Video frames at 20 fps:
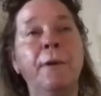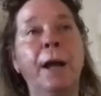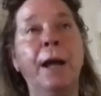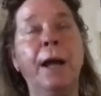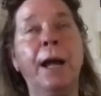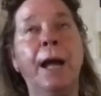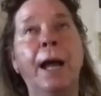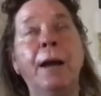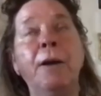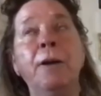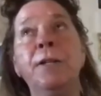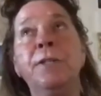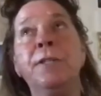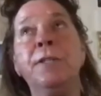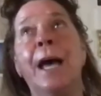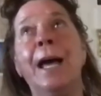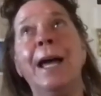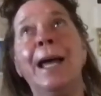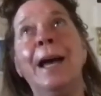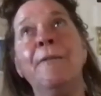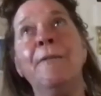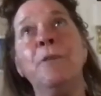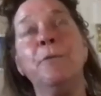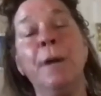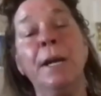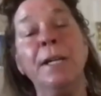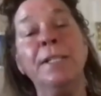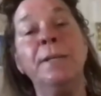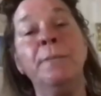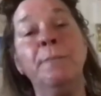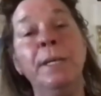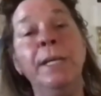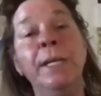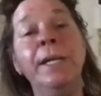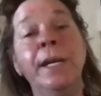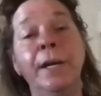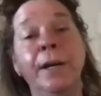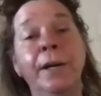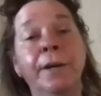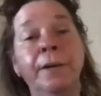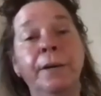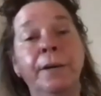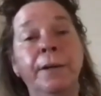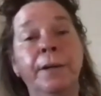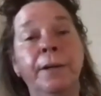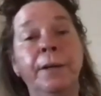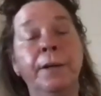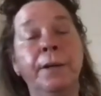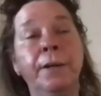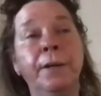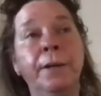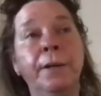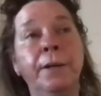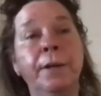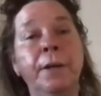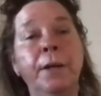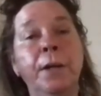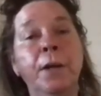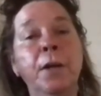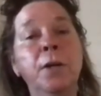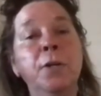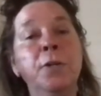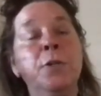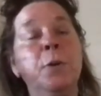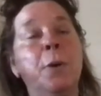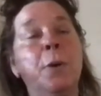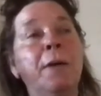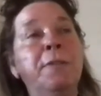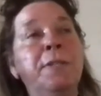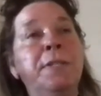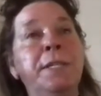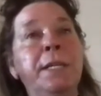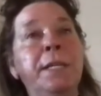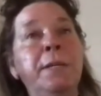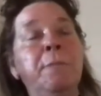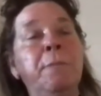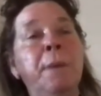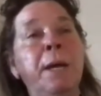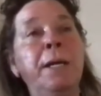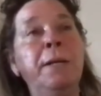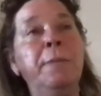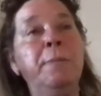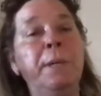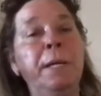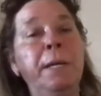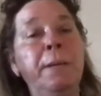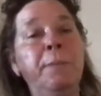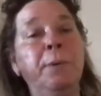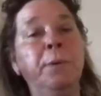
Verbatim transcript: uh, it's, I have the right to be here. So I've seen many people